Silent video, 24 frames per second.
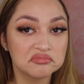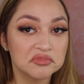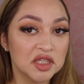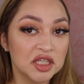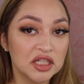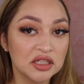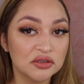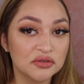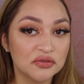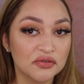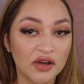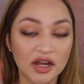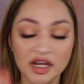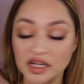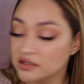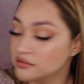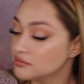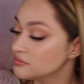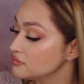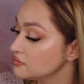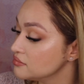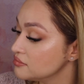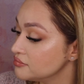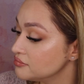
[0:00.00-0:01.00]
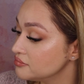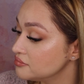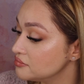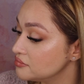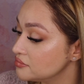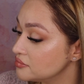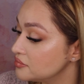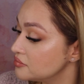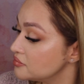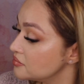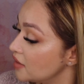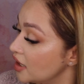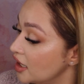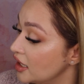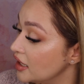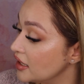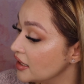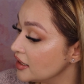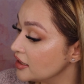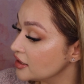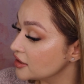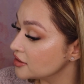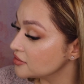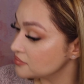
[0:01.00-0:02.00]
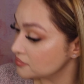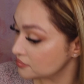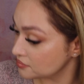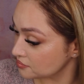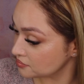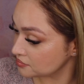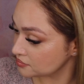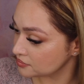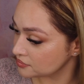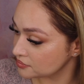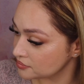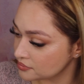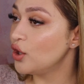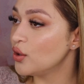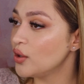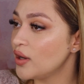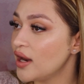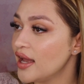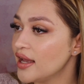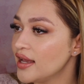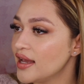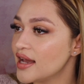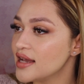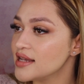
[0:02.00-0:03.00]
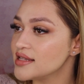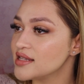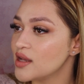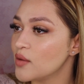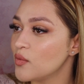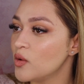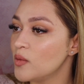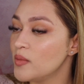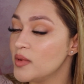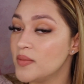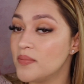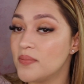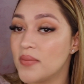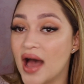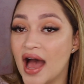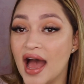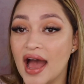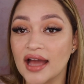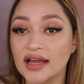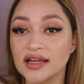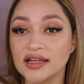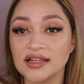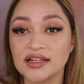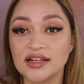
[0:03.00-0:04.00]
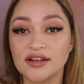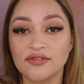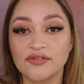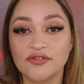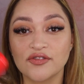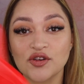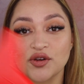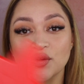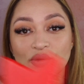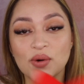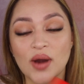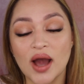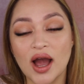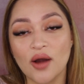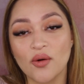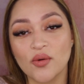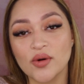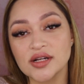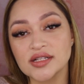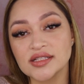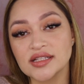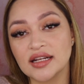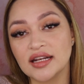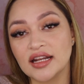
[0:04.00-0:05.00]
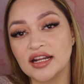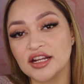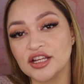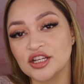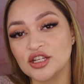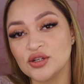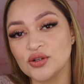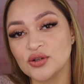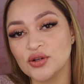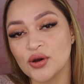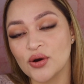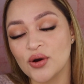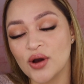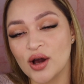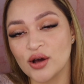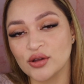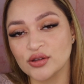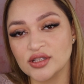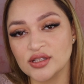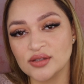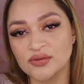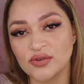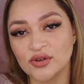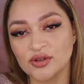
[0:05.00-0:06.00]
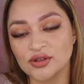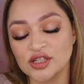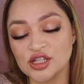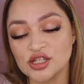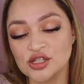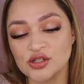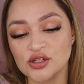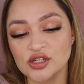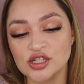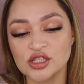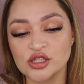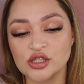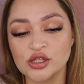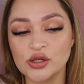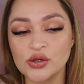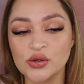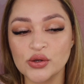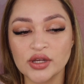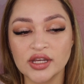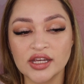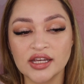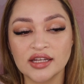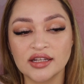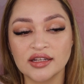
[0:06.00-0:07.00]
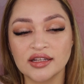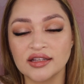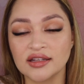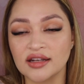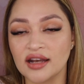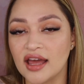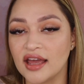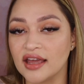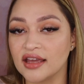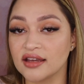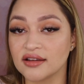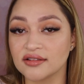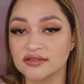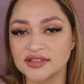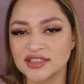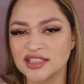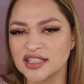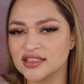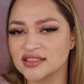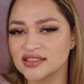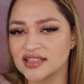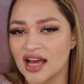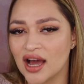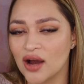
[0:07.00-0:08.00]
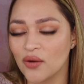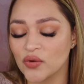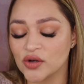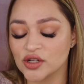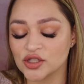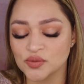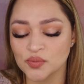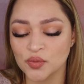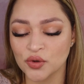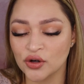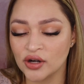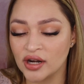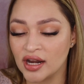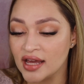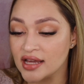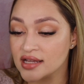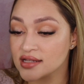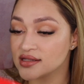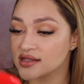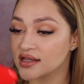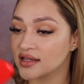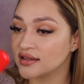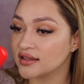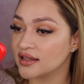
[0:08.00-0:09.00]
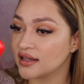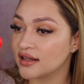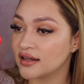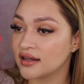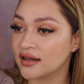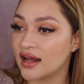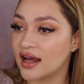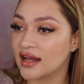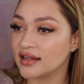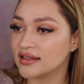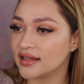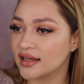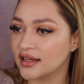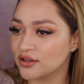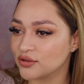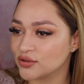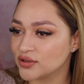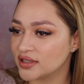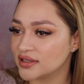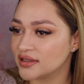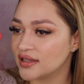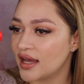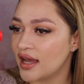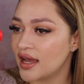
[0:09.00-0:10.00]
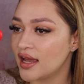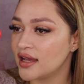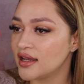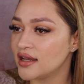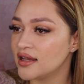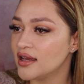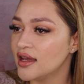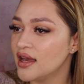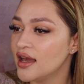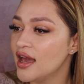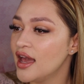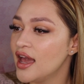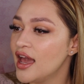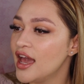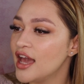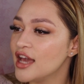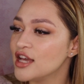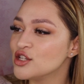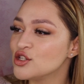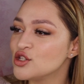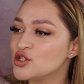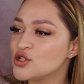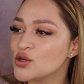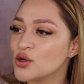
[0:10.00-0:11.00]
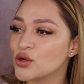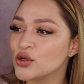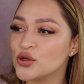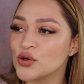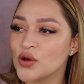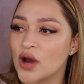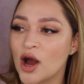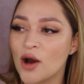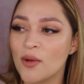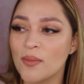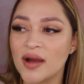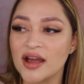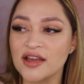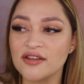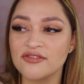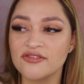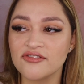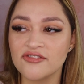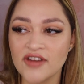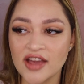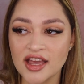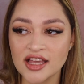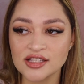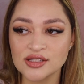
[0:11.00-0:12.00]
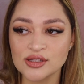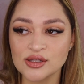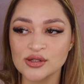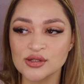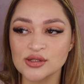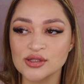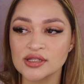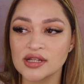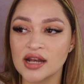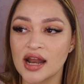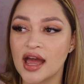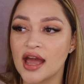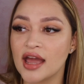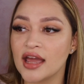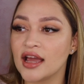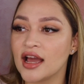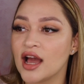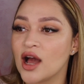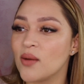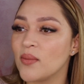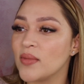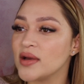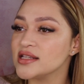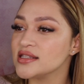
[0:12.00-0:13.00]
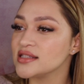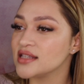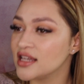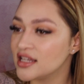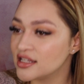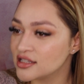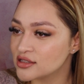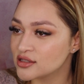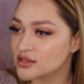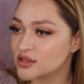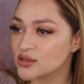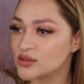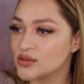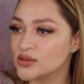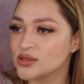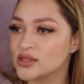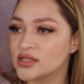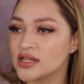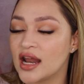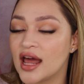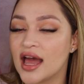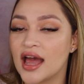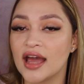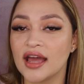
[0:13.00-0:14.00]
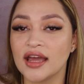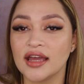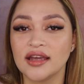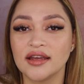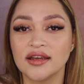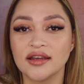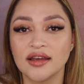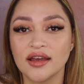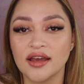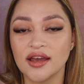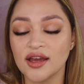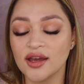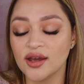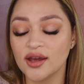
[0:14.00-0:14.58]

it looks fine. I like it. Alright guys, I will be back in a few hours and letting you know how this foundation is looking in like 6 hours more or less, and then at the end of the day, and show you how my face looks like, how my skin looks like